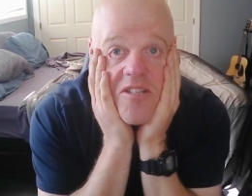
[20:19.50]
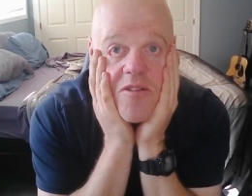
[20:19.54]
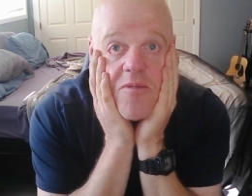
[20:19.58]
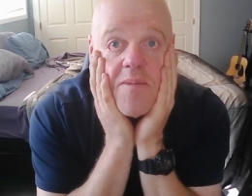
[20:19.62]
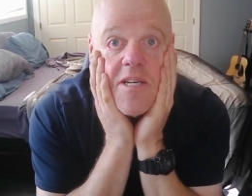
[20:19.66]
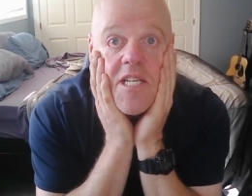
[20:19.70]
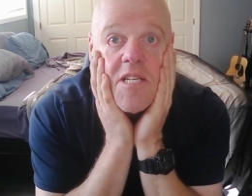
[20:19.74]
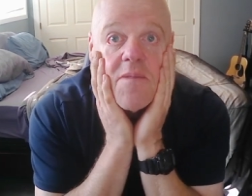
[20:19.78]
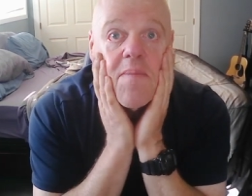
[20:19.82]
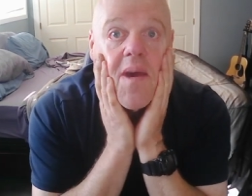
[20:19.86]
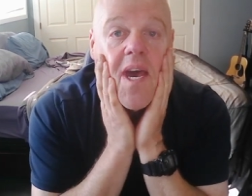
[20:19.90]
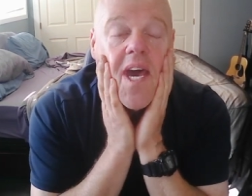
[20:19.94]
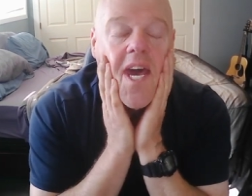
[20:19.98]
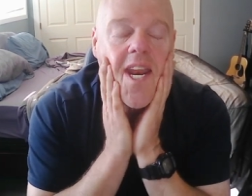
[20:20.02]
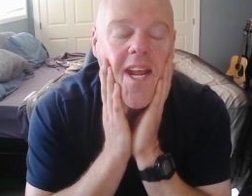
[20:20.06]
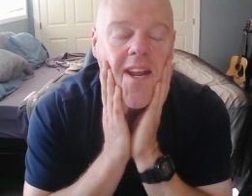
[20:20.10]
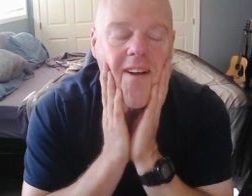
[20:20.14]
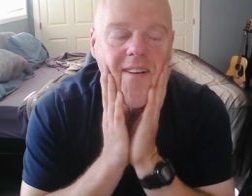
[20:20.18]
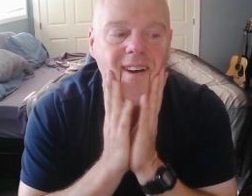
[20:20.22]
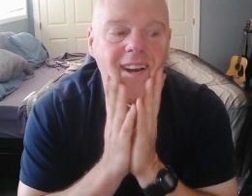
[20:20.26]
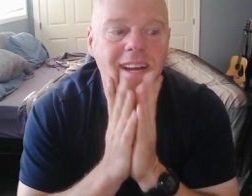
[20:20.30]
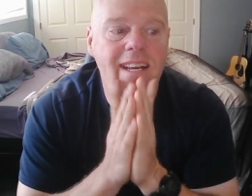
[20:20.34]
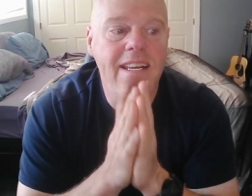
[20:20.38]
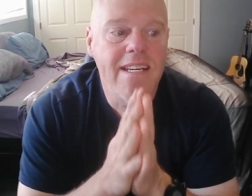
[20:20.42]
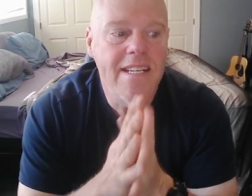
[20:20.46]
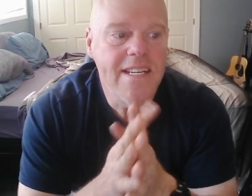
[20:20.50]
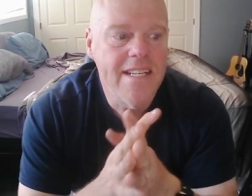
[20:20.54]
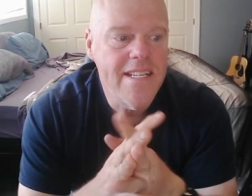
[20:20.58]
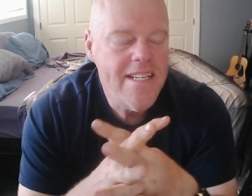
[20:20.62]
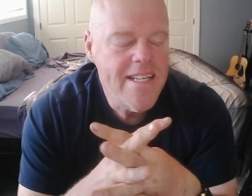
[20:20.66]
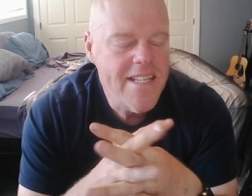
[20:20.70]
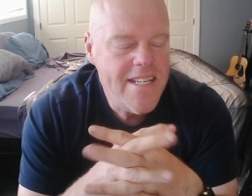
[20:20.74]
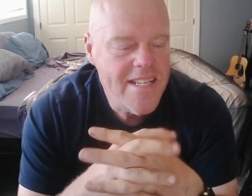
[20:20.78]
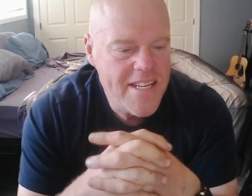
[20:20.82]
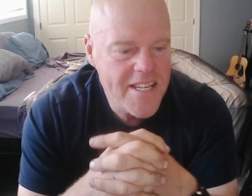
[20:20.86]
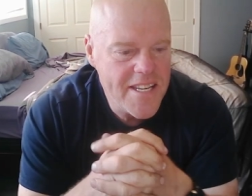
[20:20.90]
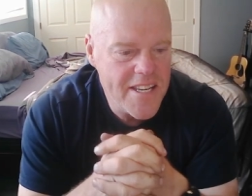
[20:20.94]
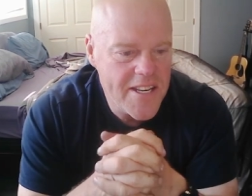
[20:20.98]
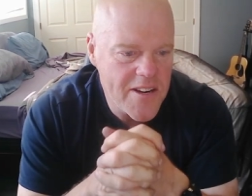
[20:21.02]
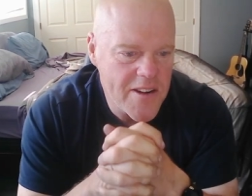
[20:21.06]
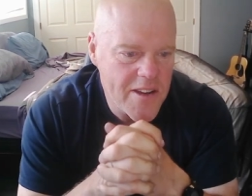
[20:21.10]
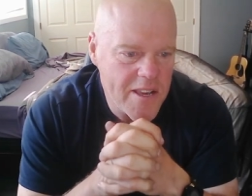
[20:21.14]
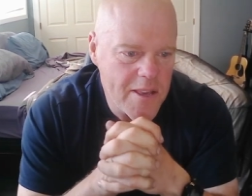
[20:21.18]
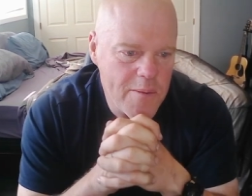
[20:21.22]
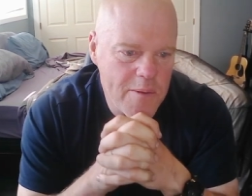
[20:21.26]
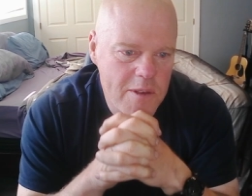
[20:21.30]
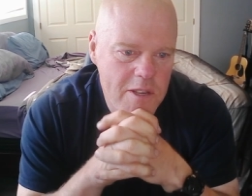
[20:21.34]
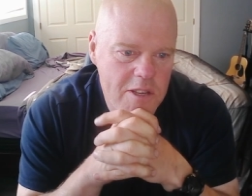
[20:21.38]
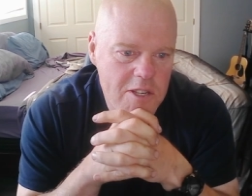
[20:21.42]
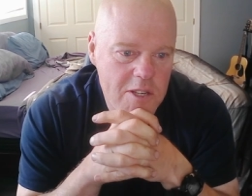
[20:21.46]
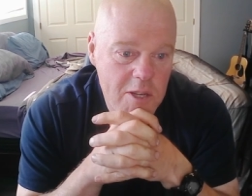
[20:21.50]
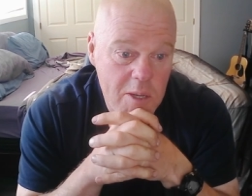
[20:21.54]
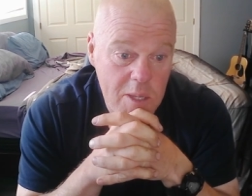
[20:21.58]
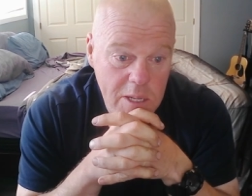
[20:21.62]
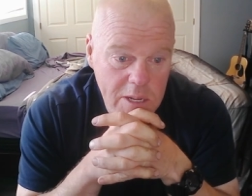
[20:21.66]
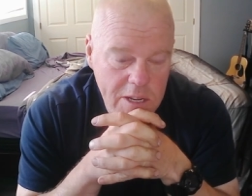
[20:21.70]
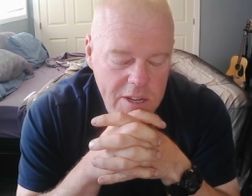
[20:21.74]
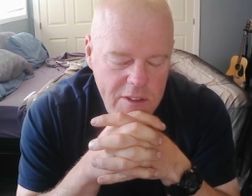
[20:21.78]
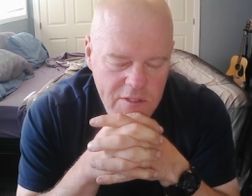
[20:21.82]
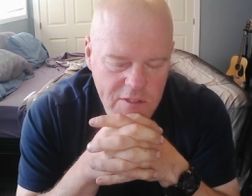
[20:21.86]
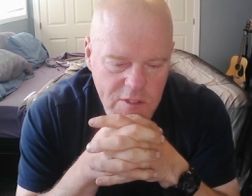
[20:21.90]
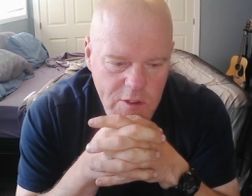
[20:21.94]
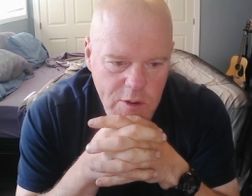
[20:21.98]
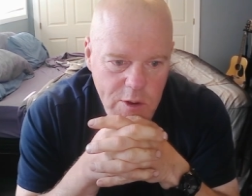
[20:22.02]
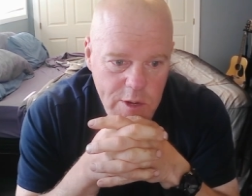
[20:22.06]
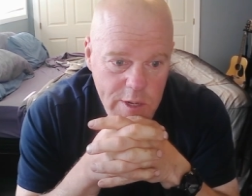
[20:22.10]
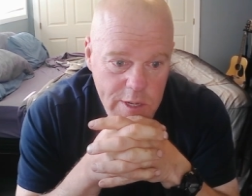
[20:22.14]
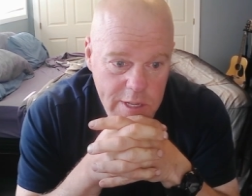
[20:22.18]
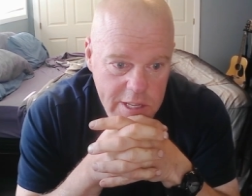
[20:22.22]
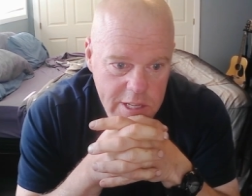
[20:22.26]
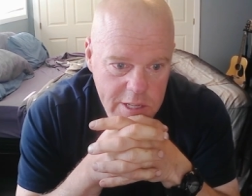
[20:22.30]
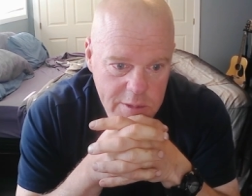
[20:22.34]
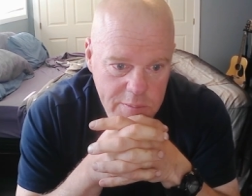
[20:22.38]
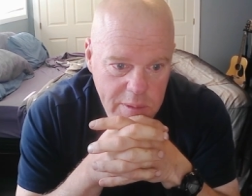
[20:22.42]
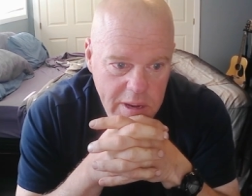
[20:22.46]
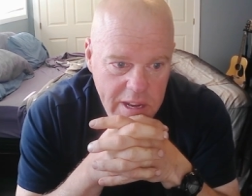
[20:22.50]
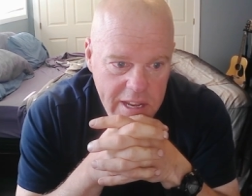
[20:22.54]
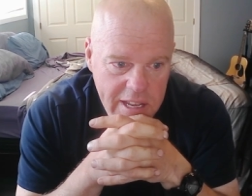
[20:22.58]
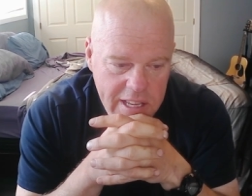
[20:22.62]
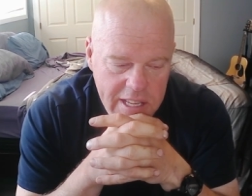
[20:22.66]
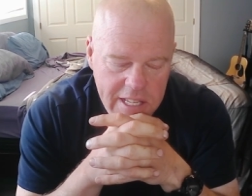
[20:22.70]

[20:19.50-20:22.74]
so much panic, right? You know, he was so looking forward to this bike.